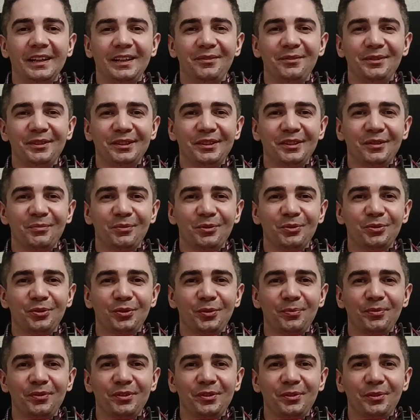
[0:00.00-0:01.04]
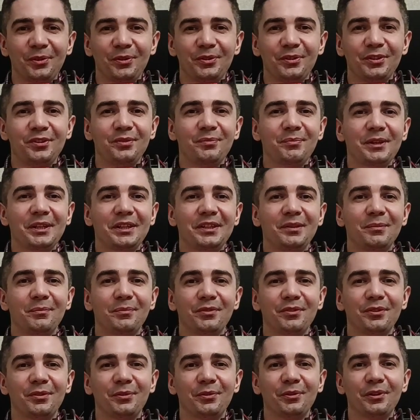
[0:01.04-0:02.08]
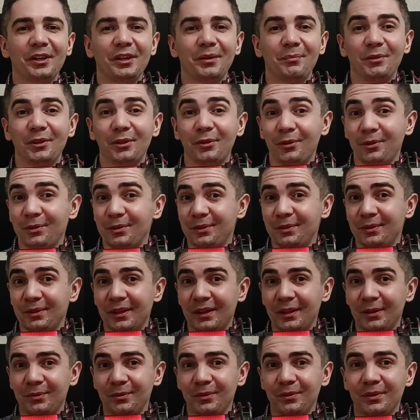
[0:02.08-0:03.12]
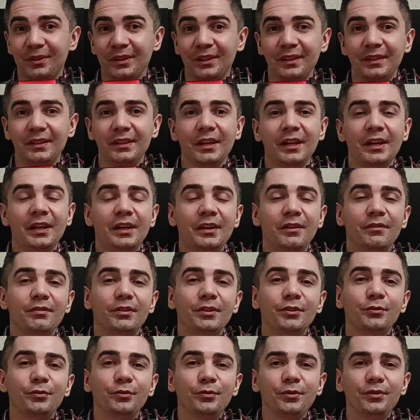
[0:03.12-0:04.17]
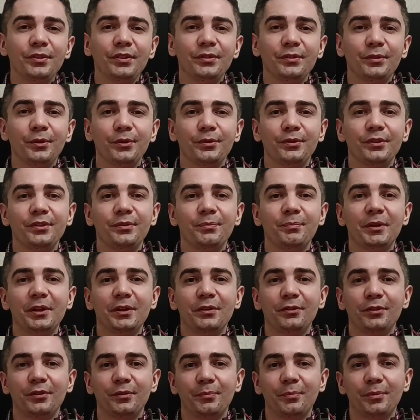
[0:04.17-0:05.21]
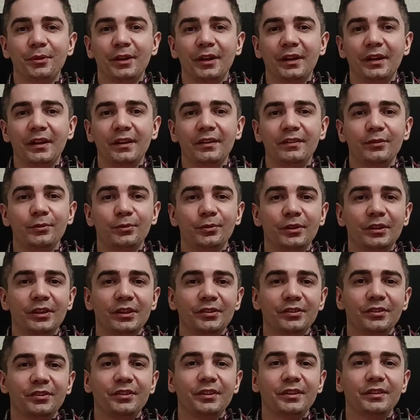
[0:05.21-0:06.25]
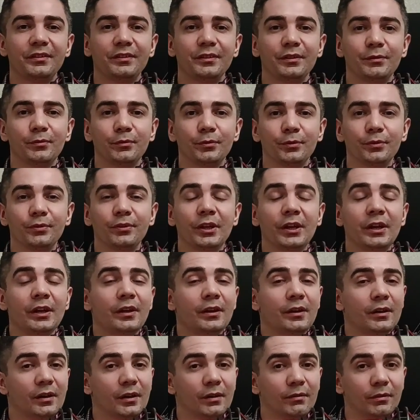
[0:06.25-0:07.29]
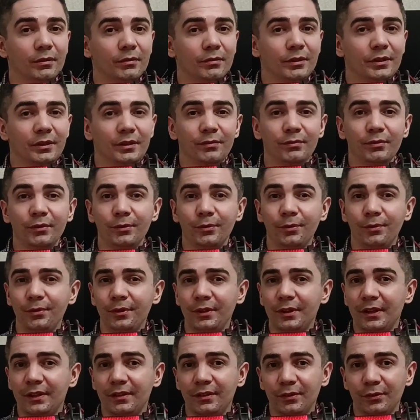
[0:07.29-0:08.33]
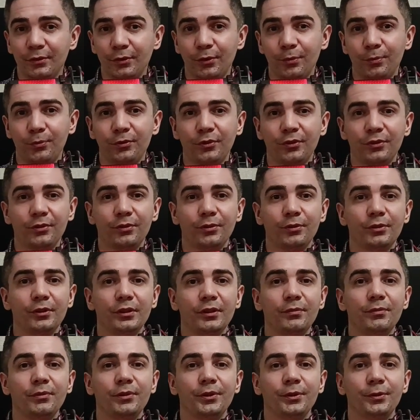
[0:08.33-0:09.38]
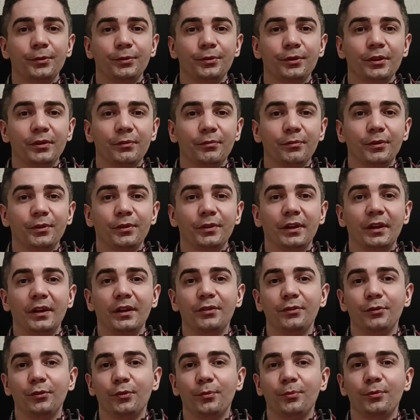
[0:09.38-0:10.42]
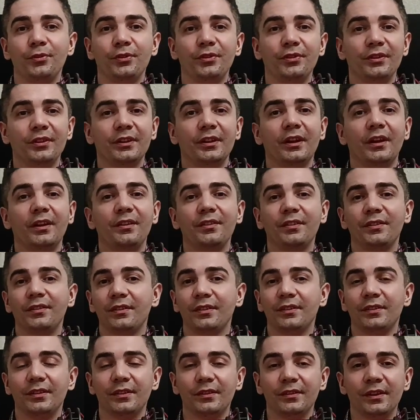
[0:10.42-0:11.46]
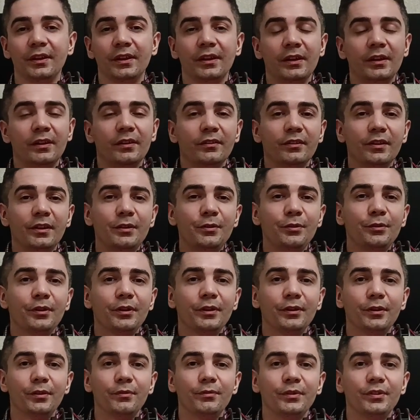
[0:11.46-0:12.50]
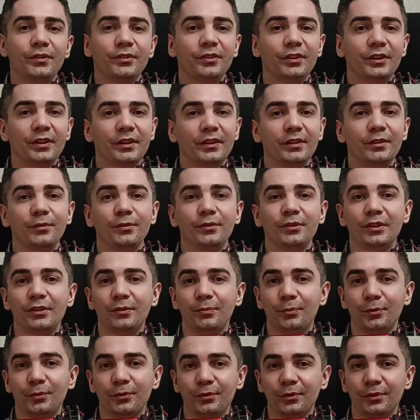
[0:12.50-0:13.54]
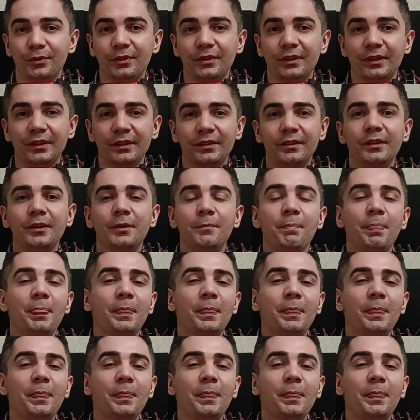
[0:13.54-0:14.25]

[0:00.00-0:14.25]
Hi and welcome to Top three Hotels. My name is Nico. I'm your hotel guide today. We choose these hotels based on price, location and reviews. However, if you don't like these options or if you are looking for other options in other cities, then you can always check it on yesbook dot net.